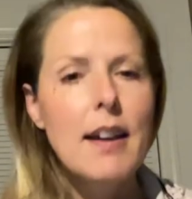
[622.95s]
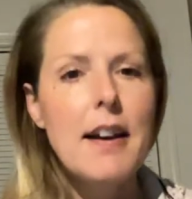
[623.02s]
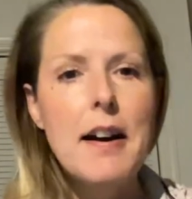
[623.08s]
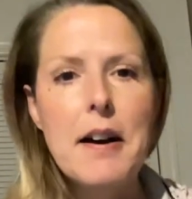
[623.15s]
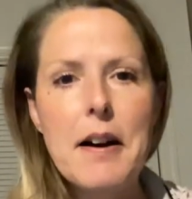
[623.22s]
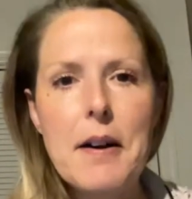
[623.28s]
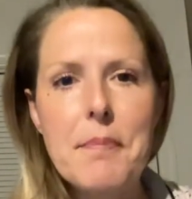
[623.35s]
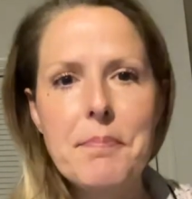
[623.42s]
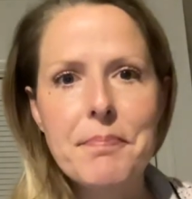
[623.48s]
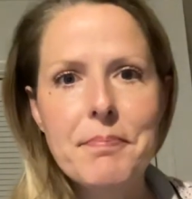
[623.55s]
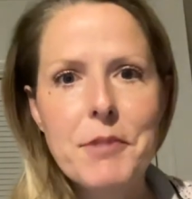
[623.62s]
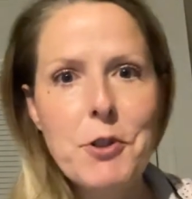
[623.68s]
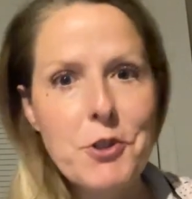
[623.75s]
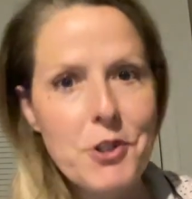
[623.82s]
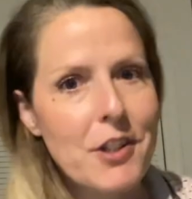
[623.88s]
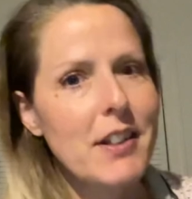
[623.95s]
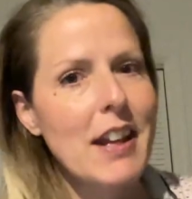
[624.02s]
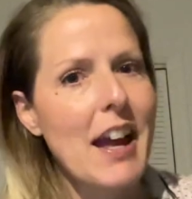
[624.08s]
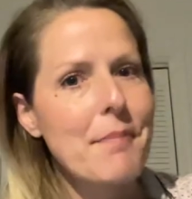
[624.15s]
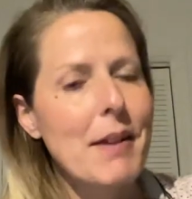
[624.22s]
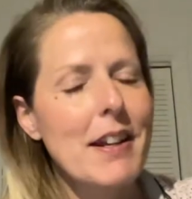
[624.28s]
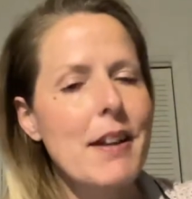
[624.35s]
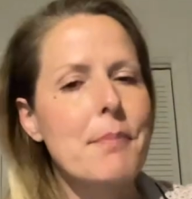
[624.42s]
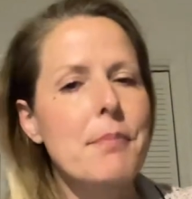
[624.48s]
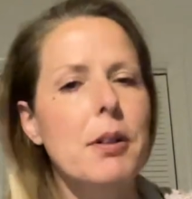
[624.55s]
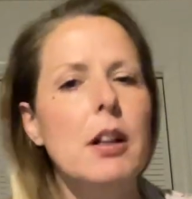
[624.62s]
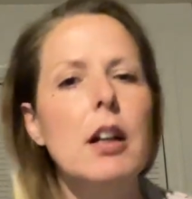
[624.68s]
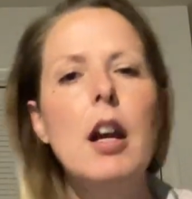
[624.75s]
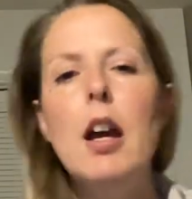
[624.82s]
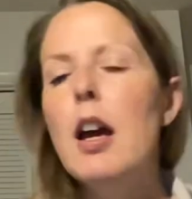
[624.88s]
um, who shouldn't have my
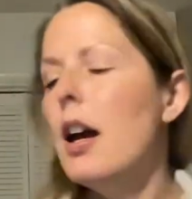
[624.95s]
number.